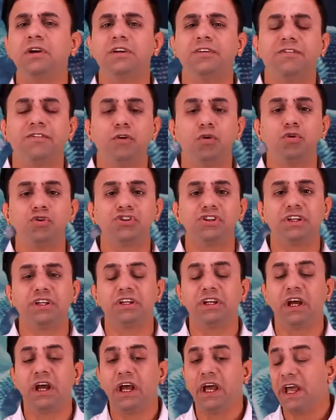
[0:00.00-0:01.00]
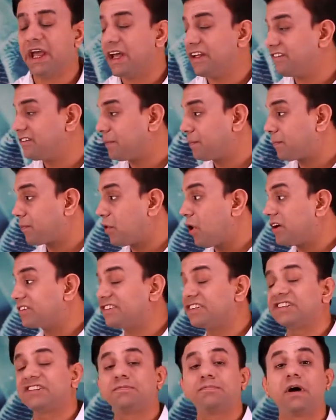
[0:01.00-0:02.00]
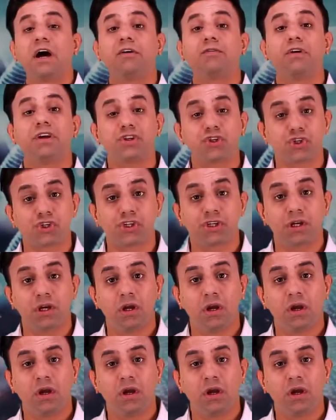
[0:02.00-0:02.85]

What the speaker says: diffusion is the process by which